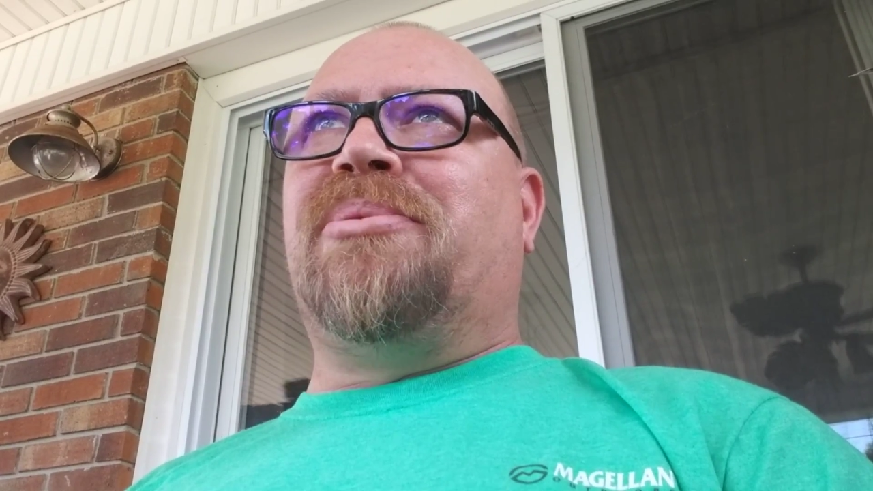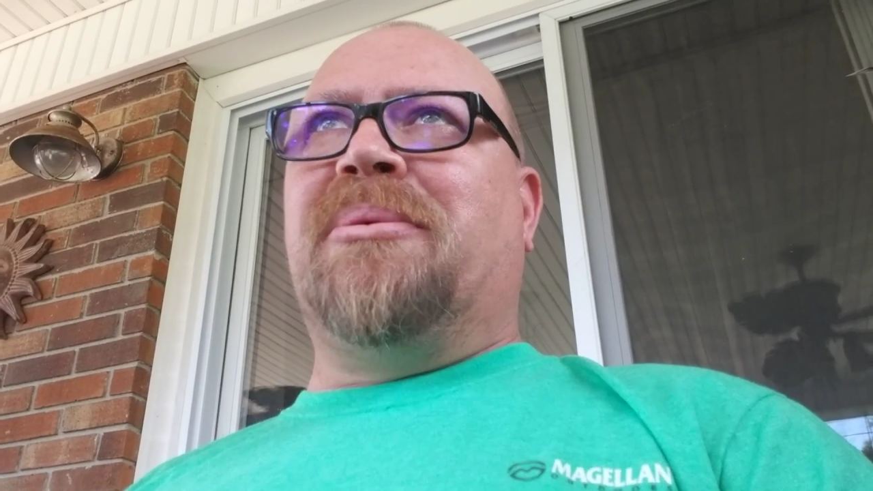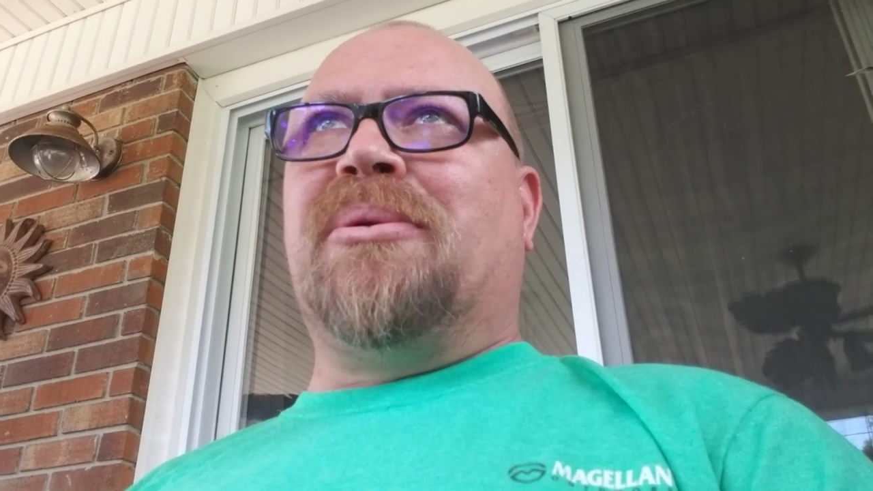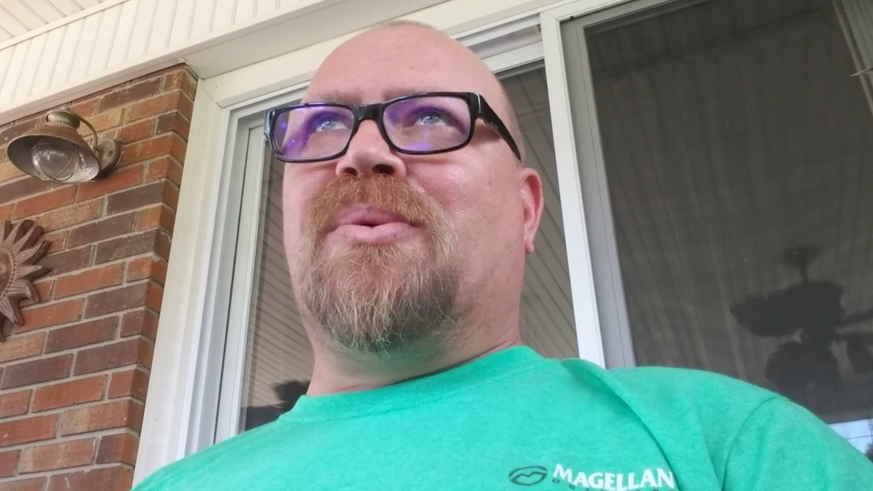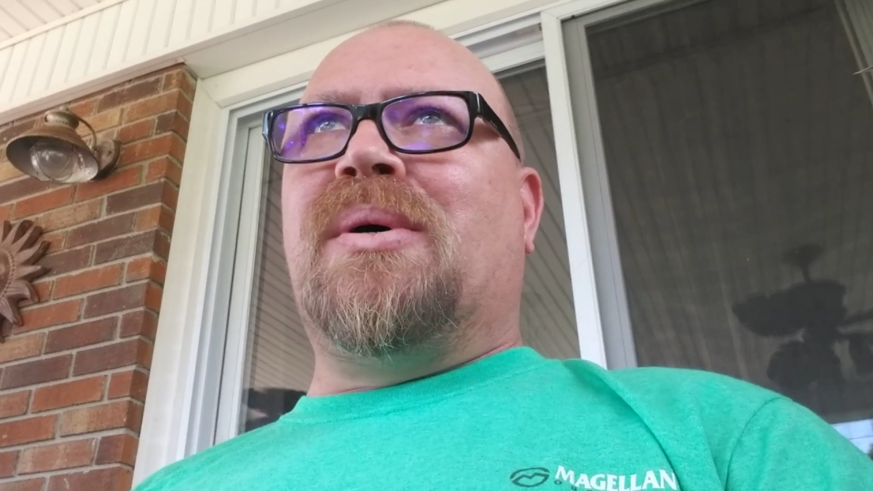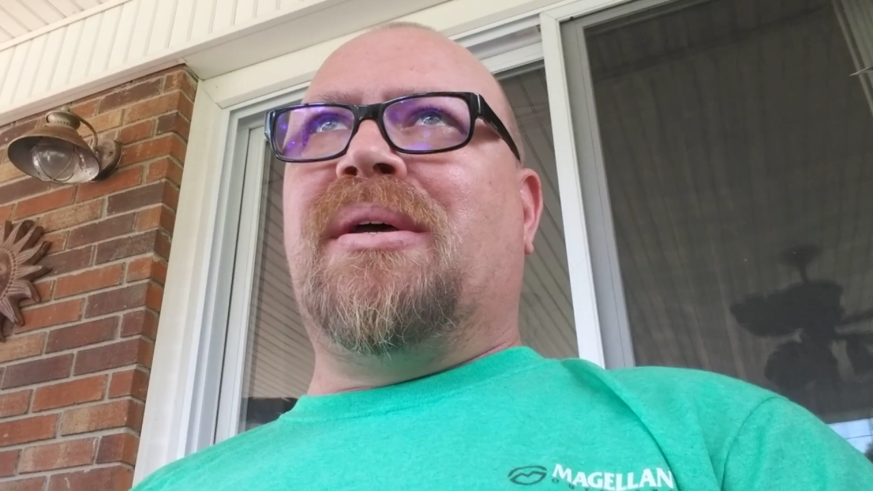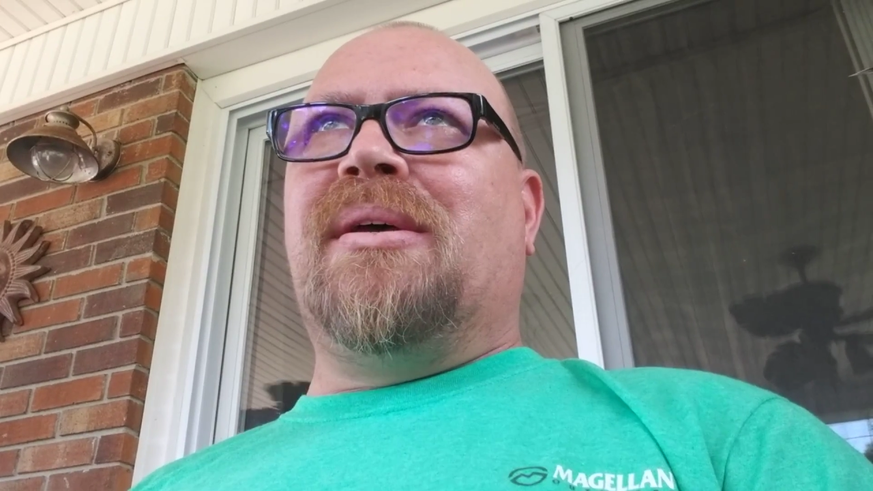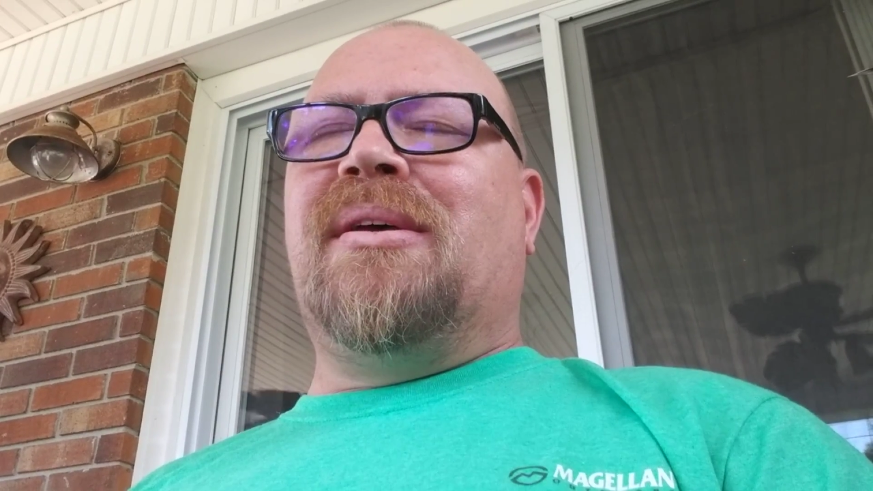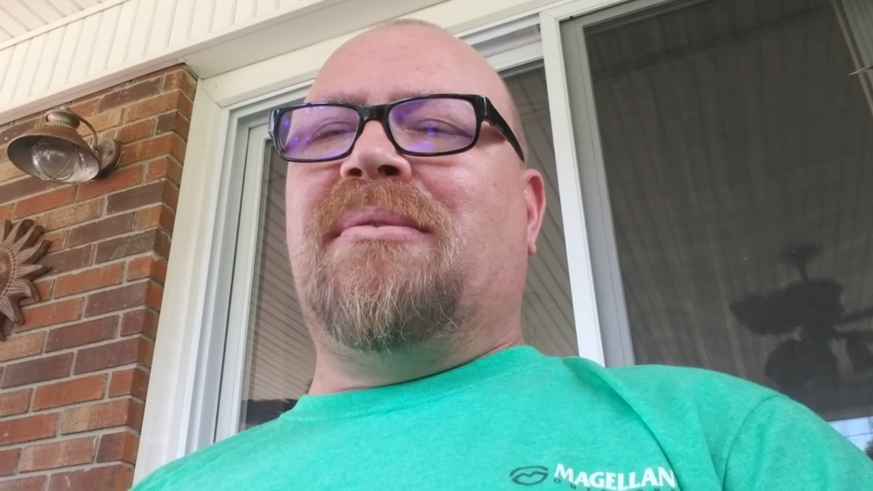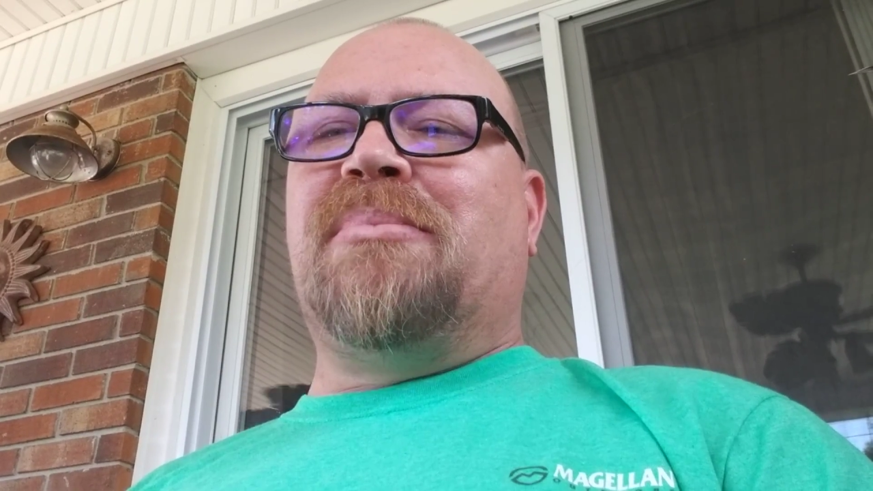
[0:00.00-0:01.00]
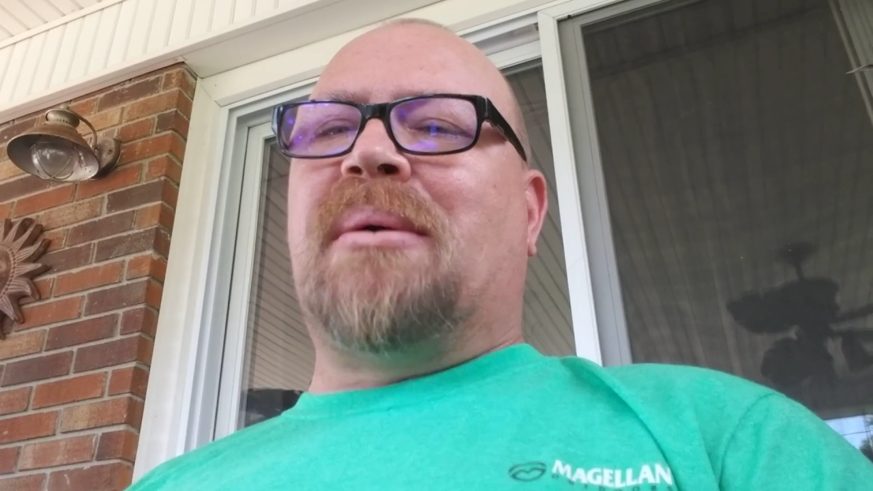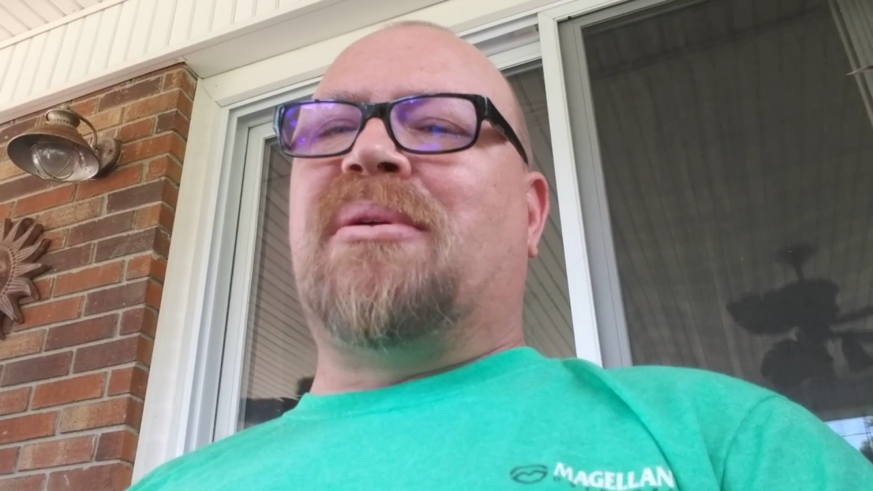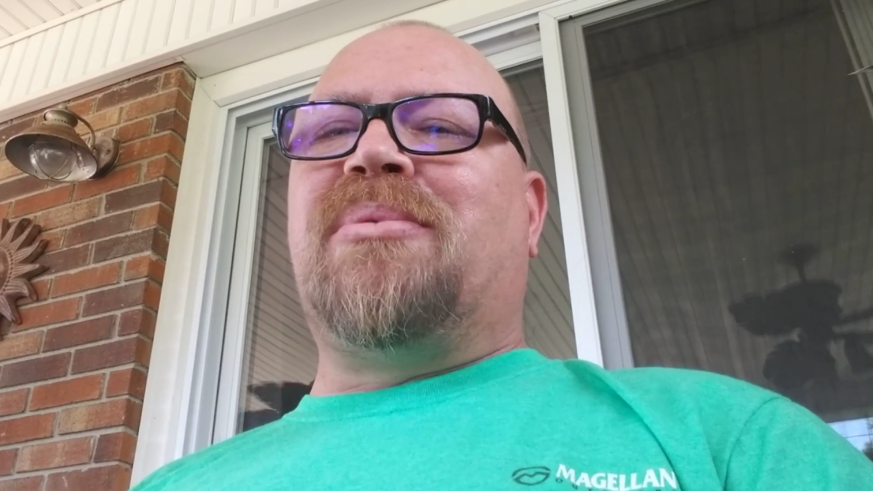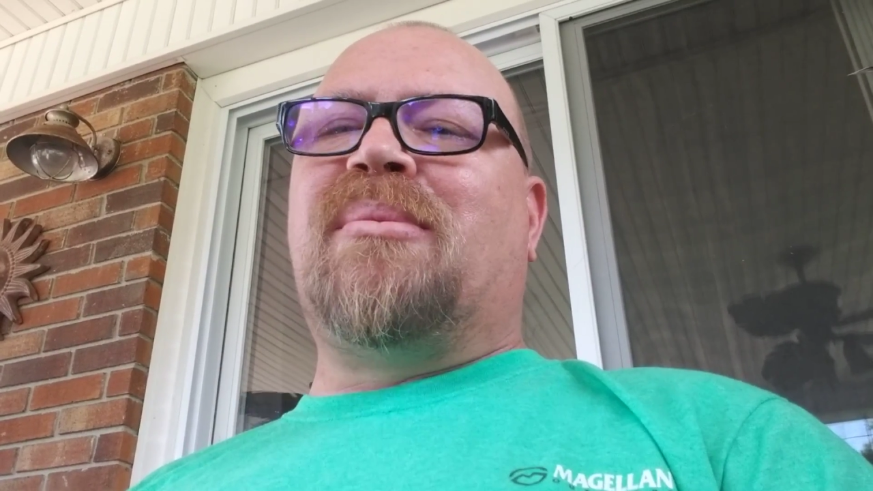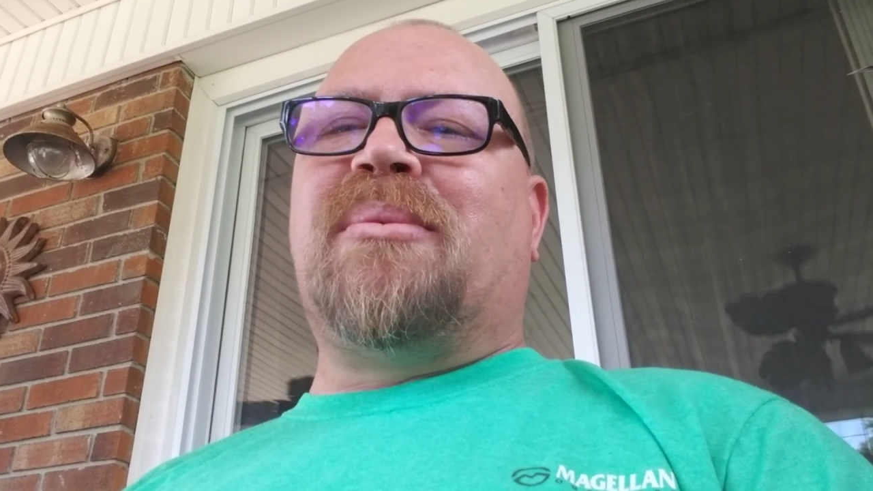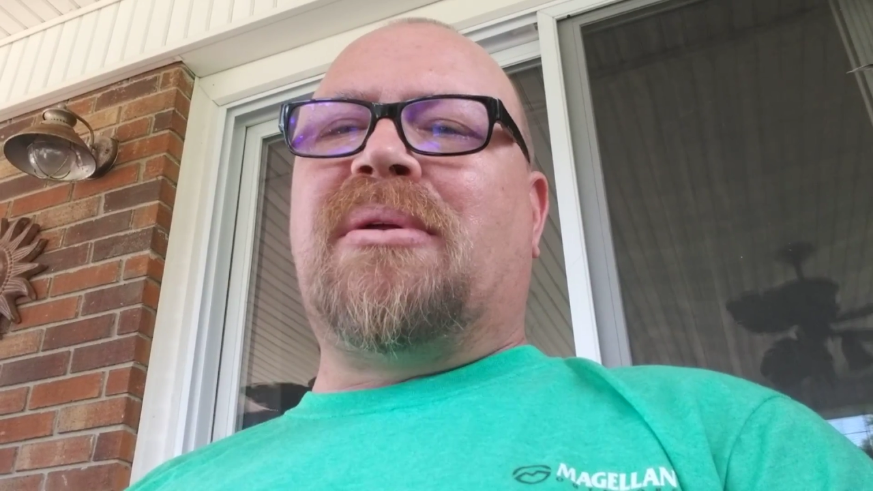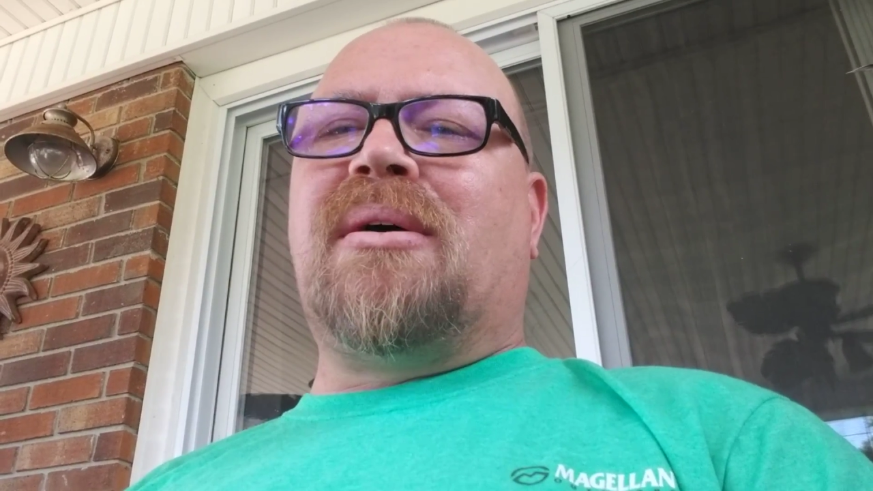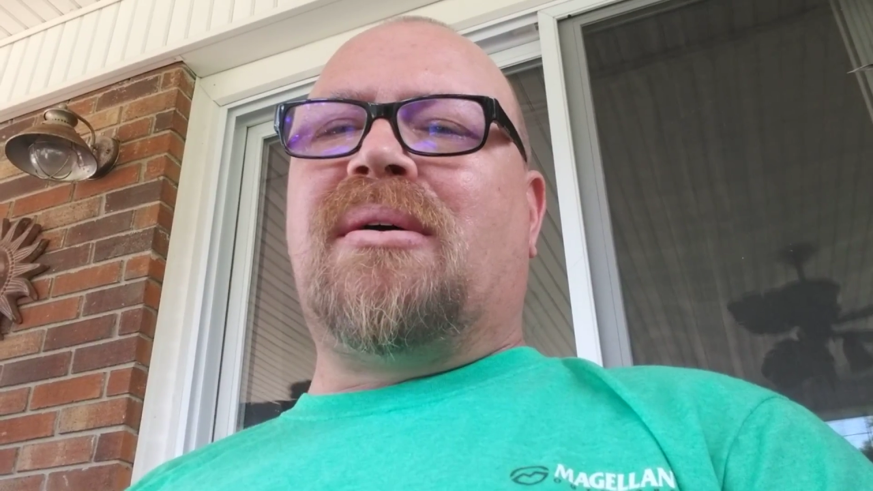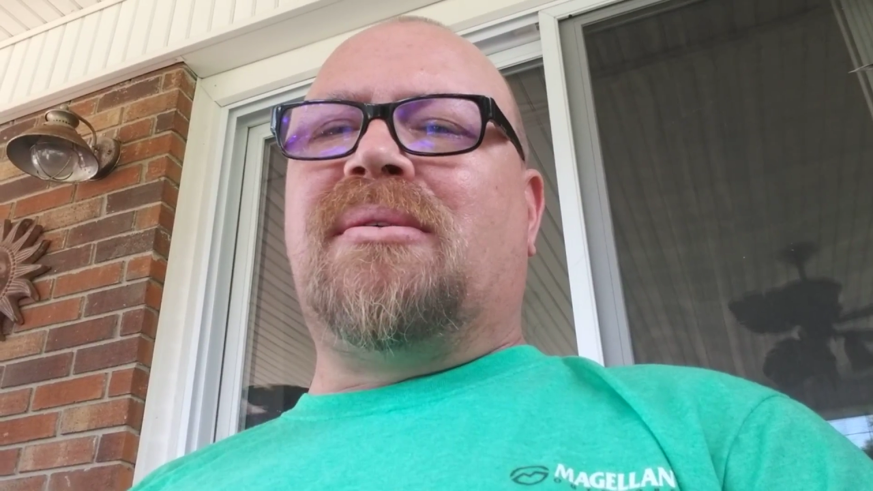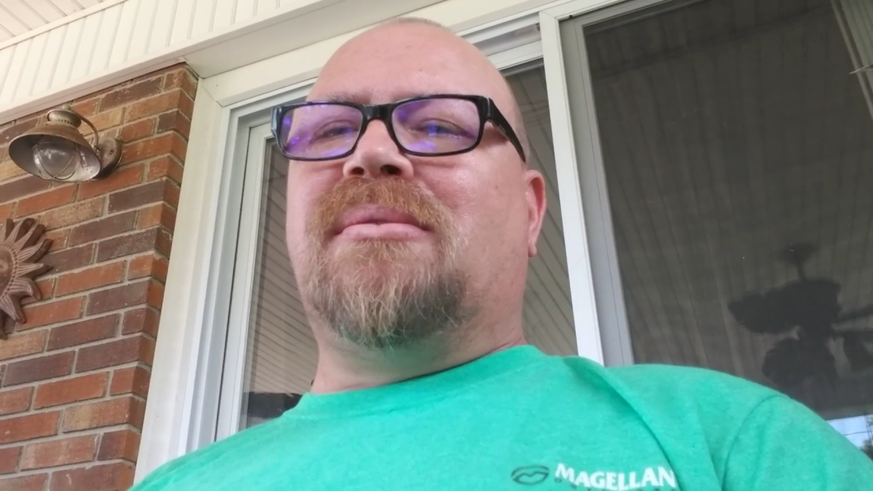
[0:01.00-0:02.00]
people away, blah, blah, blah, blah,
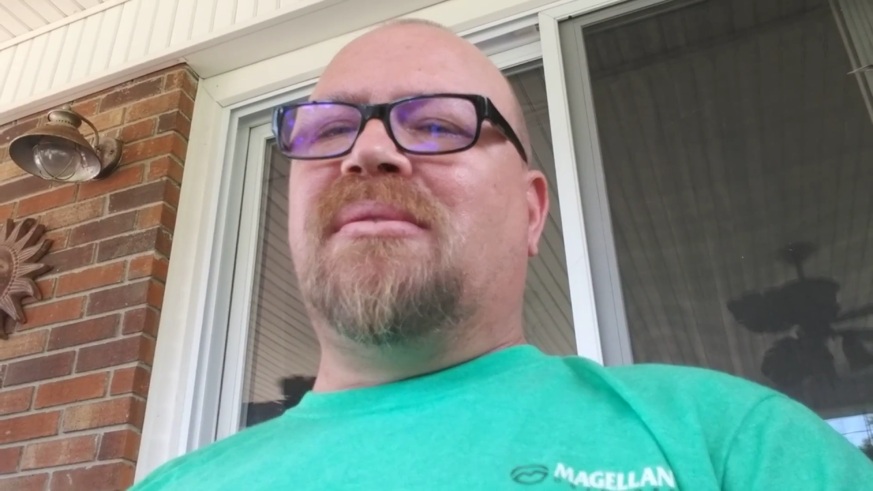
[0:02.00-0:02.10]
blah.